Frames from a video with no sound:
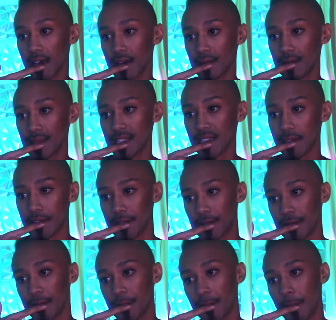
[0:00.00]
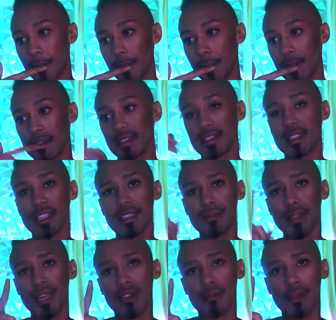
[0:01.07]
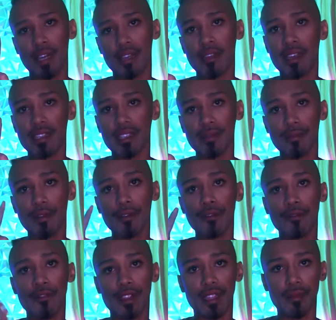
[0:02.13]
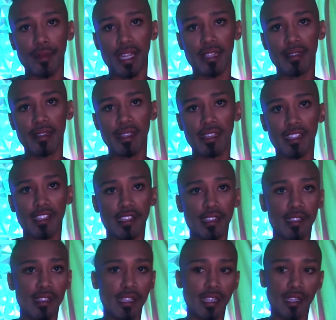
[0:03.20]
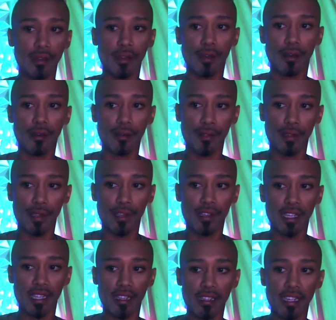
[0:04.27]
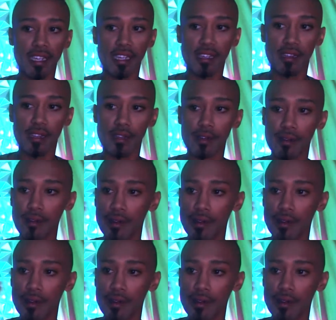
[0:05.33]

So just keep that in mind as you move and you make decisions and you go through your day to day, you know?